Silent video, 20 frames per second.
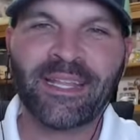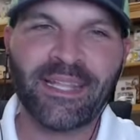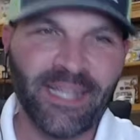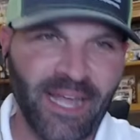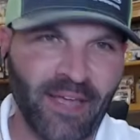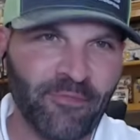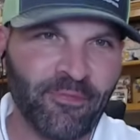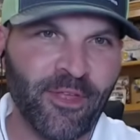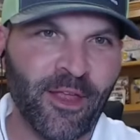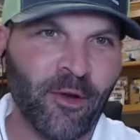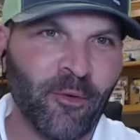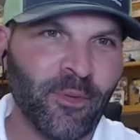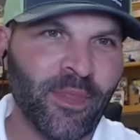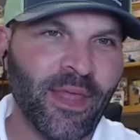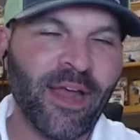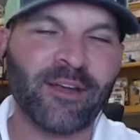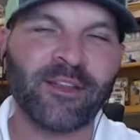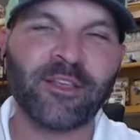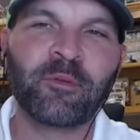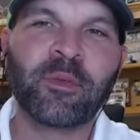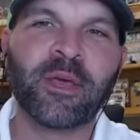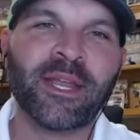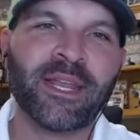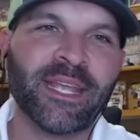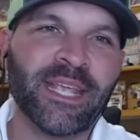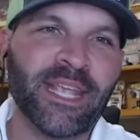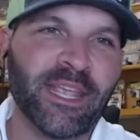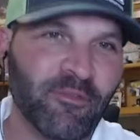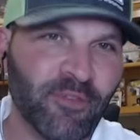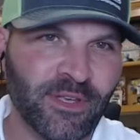left there without
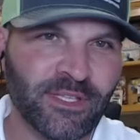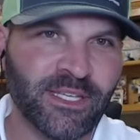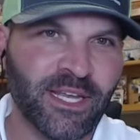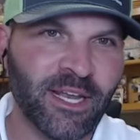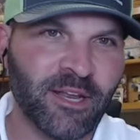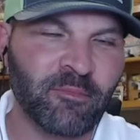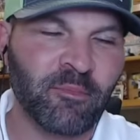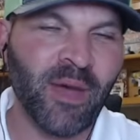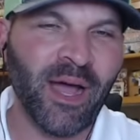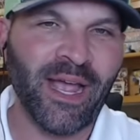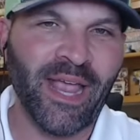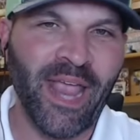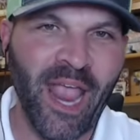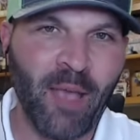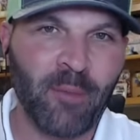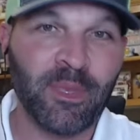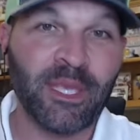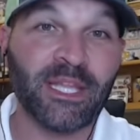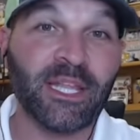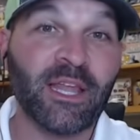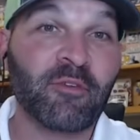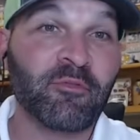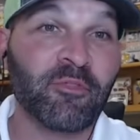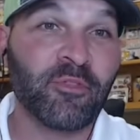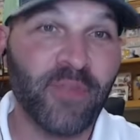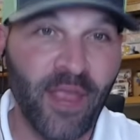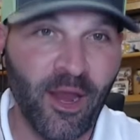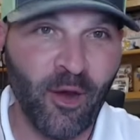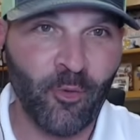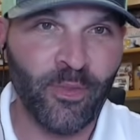committing. He visited Miami,
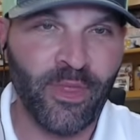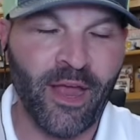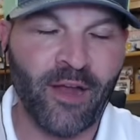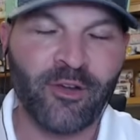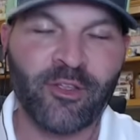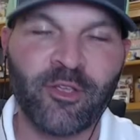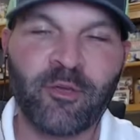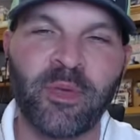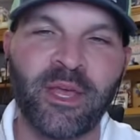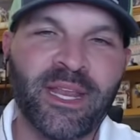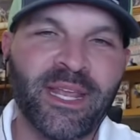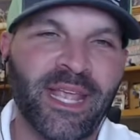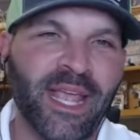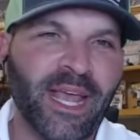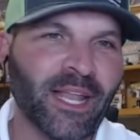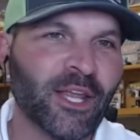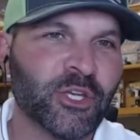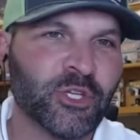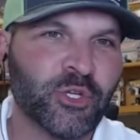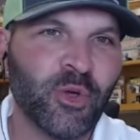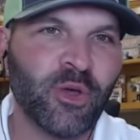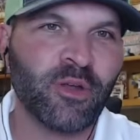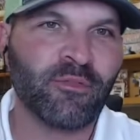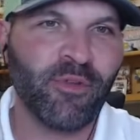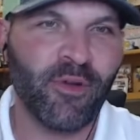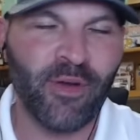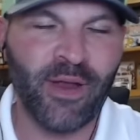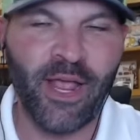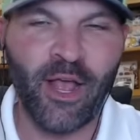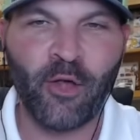left there without committing. LSU had a
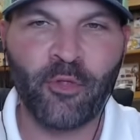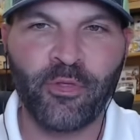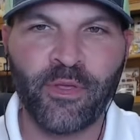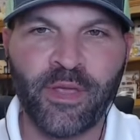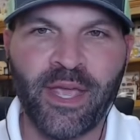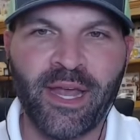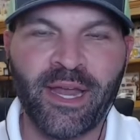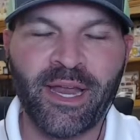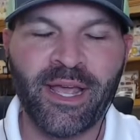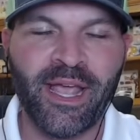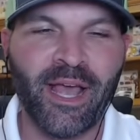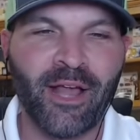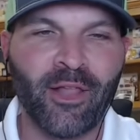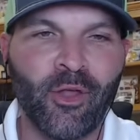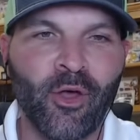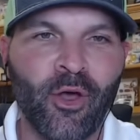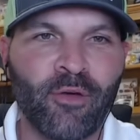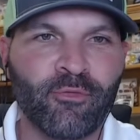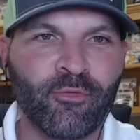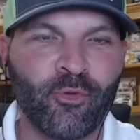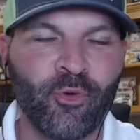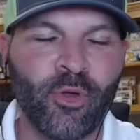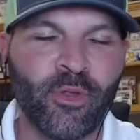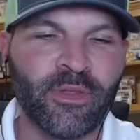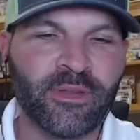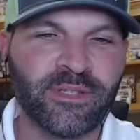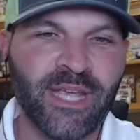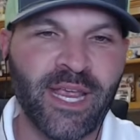very healthy NIL offer on the